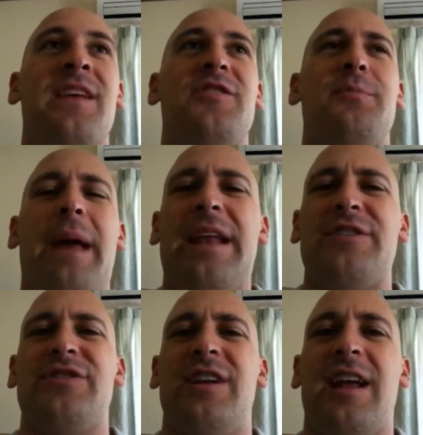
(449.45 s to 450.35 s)

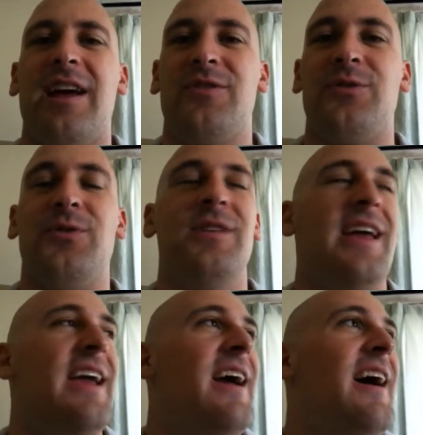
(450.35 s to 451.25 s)
Spanish in high school
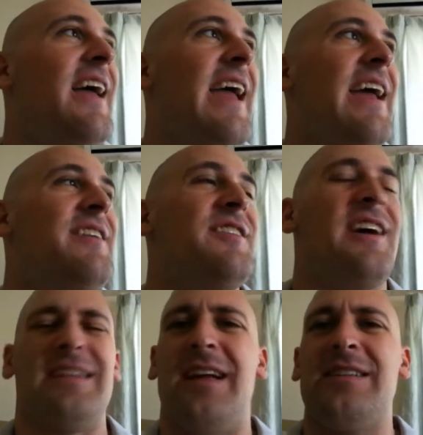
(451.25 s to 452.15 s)
and
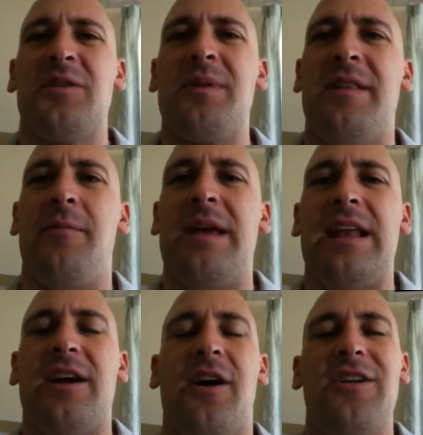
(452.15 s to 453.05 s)
a little bit in the
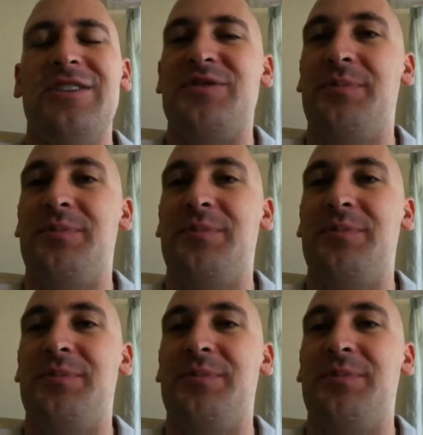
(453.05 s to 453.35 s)
beginning of college.